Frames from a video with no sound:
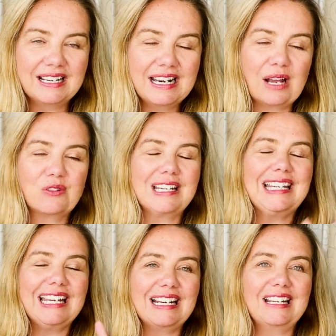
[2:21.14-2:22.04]
Now to
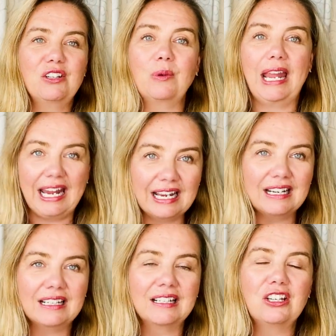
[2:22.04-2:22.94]
get, you
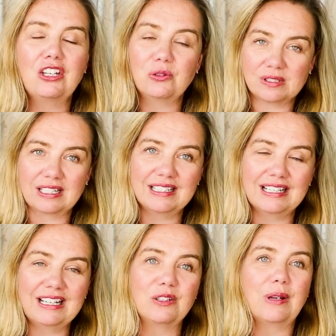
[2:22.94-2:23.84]
can use it
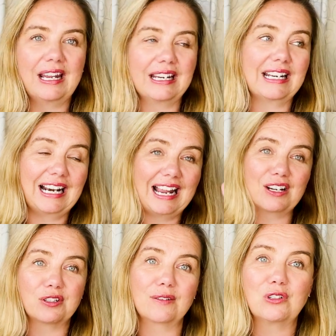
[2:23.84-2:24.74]
and you can get it. I
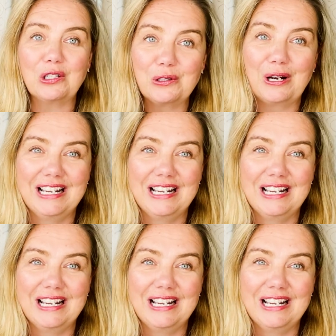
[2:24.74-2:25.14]
actually have two